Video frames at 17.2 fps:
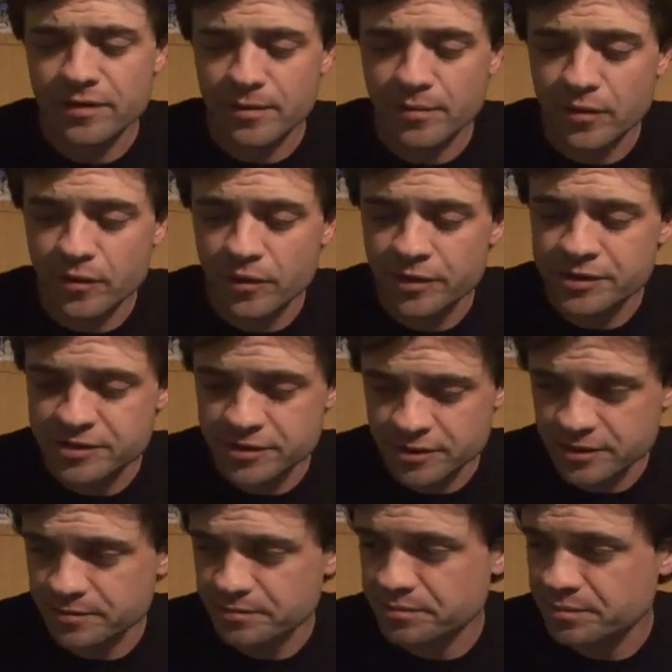The board
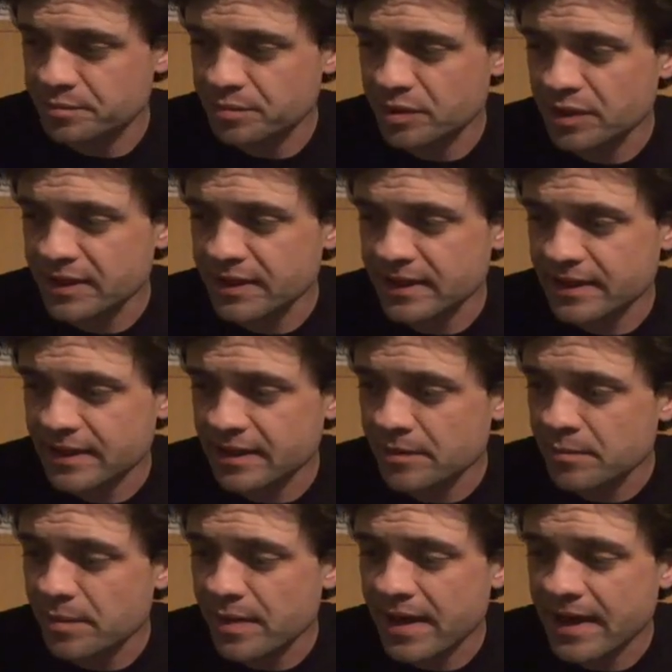took plenty of
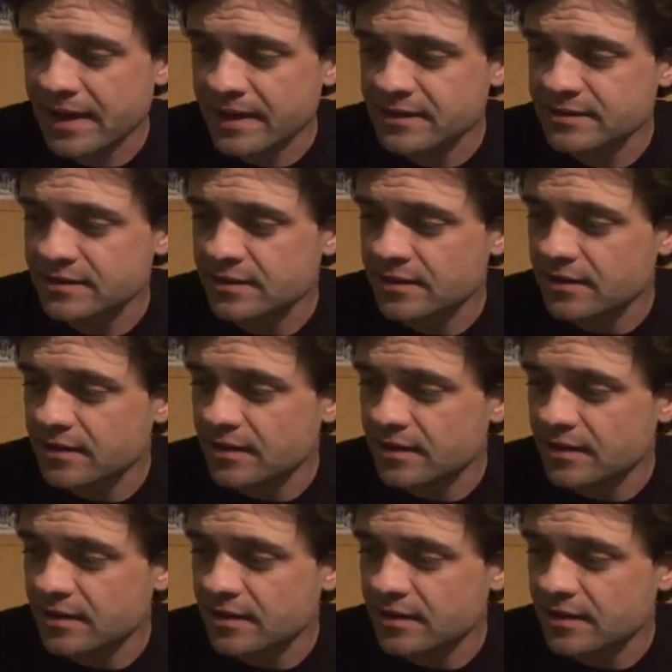impact.